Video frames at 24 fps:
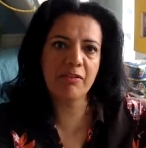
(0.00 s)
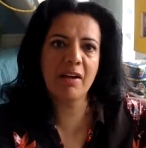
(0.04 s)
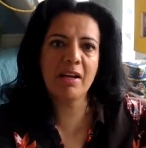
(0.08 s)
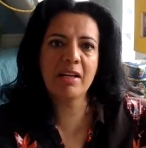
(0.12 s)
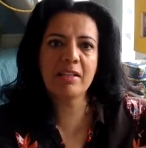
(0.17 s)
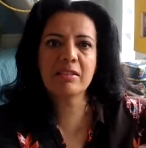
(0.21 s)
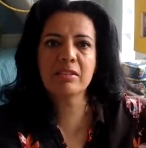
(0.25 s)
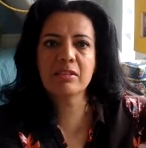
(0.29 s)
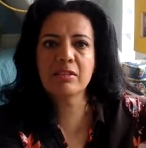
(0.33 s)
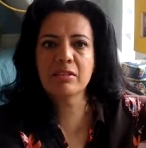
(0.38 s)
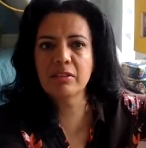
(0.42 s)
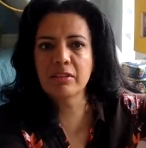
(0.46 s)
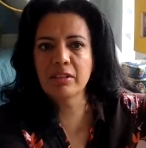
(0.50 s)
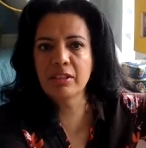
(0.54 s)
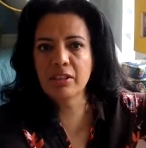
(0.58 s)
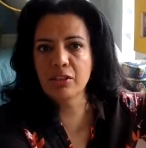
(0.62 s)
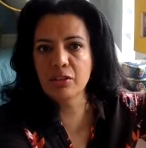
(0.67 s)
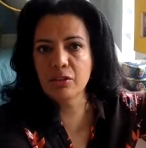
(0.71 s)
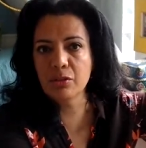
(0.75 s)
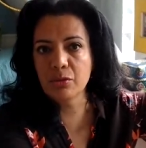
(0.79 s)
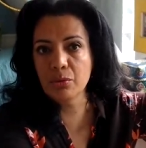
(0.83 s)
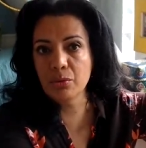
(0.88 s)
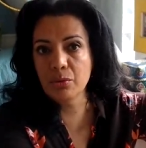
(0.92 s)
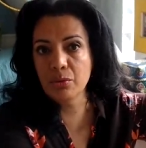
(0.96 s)
faster
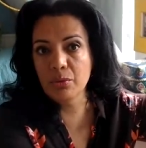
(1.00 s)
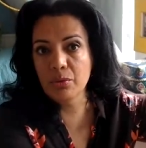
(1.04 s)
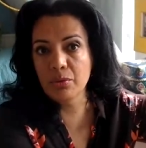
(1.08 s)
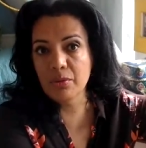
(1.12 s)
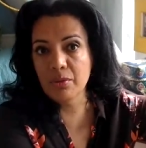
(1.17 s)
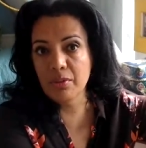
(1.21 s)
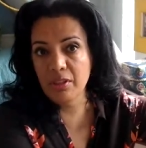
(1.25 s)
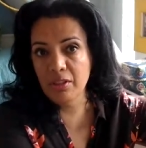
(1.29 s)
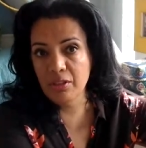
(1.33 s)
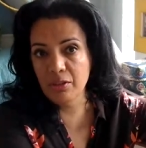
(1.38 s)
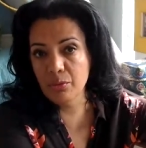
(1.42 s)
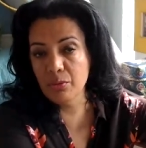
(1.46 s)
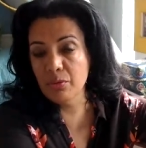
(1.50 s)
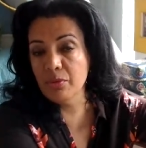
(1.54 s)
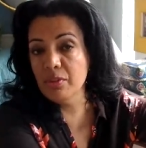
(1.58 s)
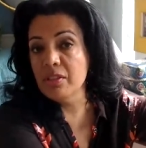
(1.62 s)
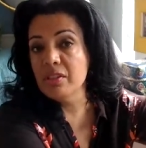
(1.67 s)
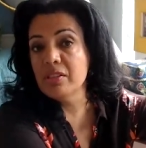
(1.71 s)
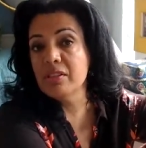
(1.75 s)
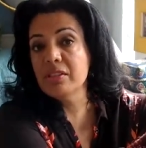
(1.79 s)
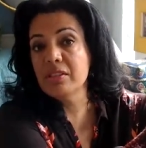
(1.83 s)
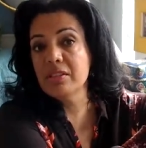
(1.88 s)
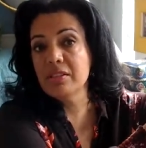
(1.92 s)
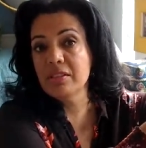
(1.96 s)
into, into
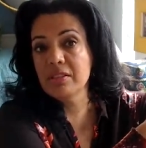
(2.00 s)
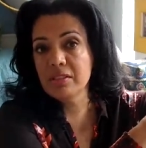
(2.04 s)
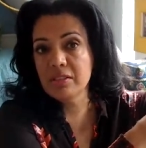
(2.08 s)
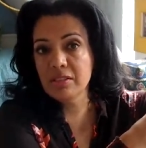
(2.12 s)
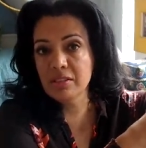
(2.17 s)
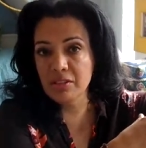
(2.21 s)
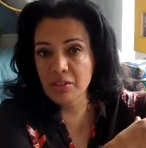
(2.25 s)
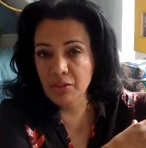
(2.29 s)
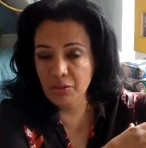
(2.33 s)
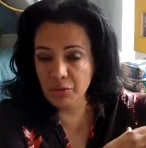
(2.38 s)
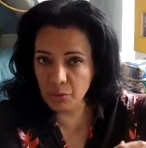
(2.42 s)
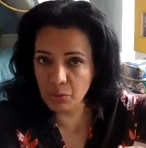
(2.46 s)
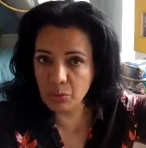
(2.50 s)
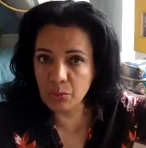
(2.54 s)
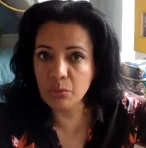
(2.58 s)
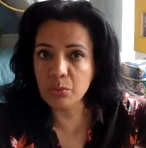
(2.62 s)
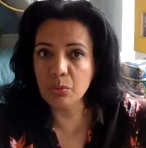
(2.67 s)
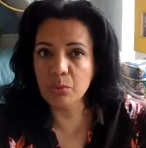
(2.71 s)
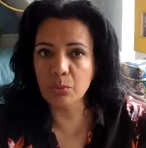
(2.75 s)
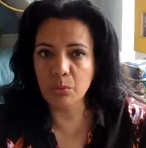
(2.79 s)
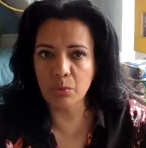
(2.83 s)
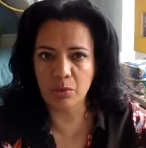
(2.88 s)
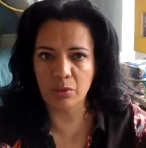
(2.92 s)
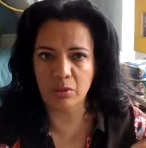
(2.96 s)
this
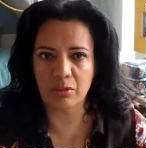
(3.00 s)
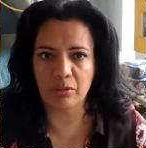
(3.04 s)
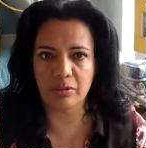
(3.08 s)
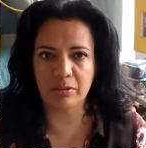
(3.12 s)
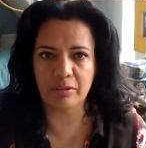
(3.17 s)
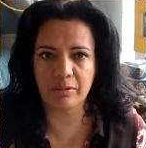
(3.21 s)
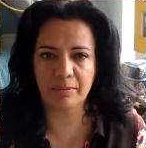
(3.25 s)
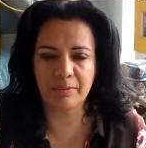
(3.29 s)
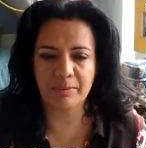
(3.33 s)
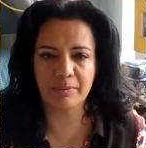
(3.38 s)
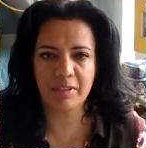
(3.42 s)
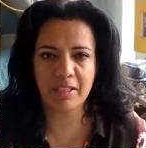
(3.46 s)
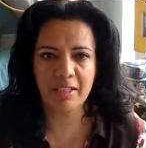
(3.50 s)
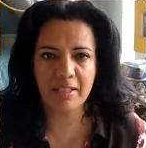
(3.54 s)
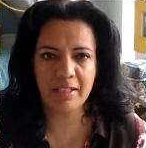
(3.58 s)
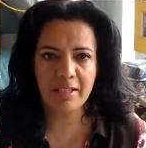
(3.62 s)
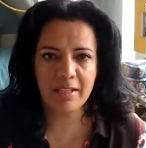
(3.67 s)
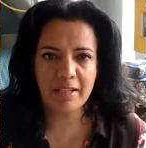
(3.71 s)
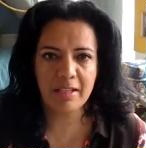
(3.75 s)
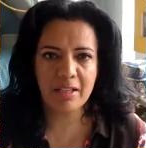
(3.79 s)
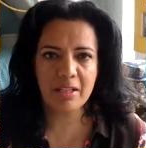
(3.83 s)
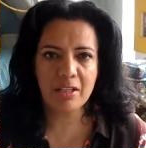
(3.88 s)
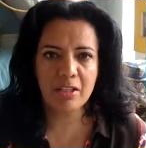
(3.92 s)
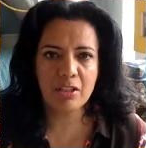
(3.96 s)
new world.
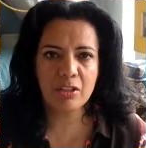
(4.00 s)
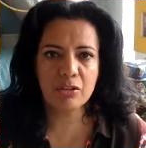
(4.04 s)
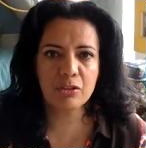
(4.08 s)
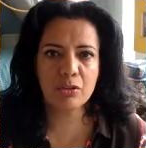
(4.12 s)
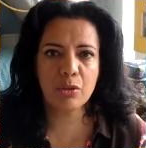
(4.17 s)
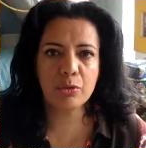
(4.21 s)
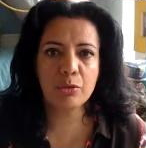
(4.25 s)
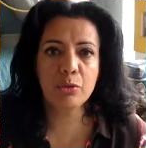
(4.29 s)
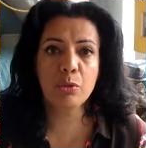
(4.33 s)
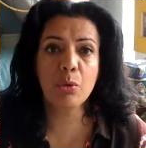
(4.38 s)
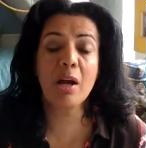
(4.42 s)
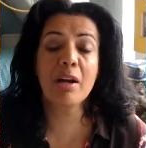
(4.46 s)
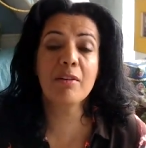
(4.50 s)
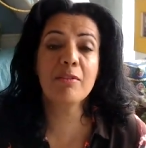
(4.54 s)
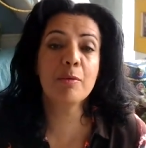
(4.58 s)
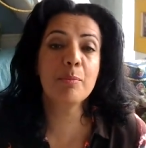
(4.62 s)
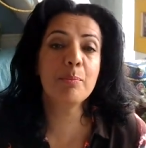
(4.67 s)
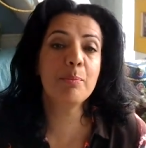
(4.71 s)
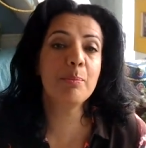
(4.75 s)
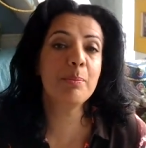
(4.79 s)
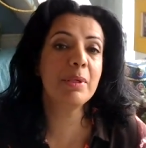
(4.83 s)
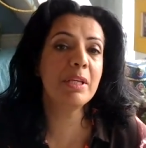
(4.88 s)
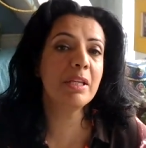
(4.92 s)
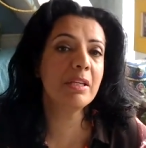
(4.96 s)
So you have
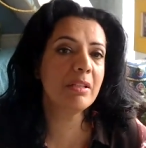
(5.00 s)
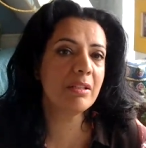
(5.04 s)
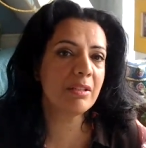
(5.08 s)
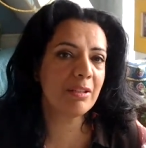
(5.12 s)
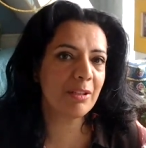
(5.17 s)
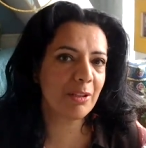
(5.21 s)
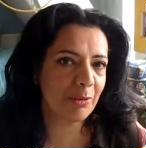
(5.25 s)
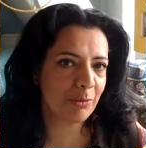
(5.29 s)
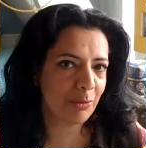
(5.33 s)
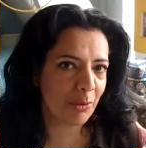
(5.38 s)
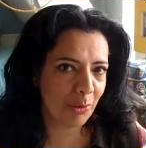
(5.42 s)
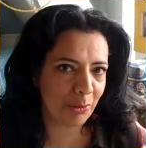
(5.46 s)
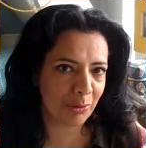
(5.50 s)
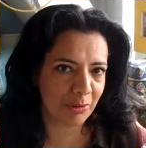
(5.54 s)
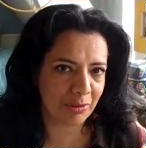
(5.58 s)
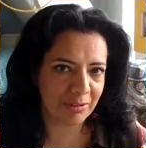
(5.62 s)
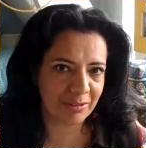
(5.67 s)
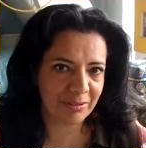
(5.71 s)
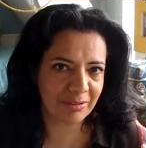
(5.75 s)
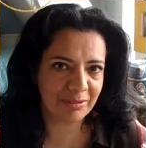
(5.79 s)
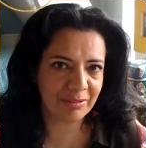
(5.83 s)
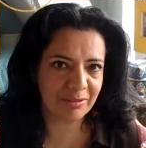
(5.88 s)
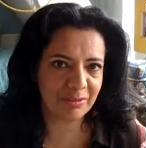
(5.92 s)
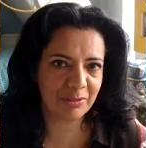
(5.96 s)
a big
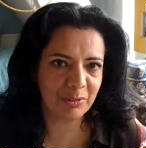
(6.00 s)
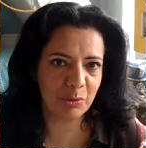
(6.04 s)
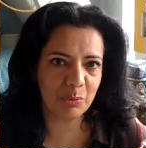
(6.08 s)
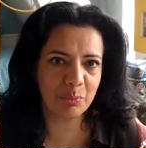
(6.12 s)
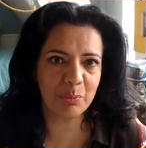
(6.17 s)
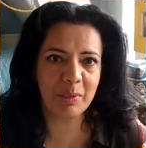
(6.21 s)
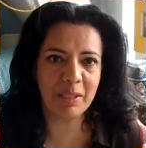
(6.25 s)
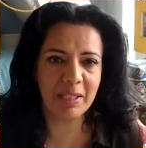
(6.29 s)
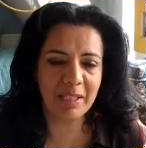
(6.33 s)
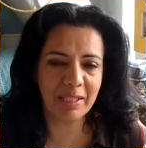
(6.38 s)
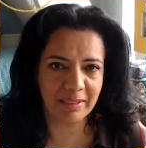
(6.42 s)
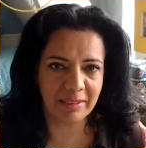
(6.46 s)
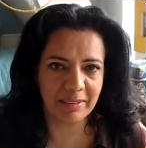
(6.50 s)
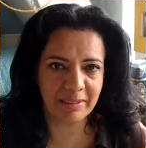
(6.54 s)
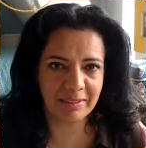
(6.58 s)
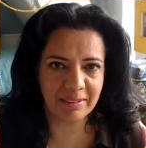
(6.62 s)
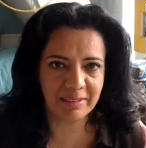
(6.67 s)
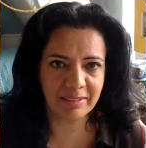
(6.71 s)
role to play.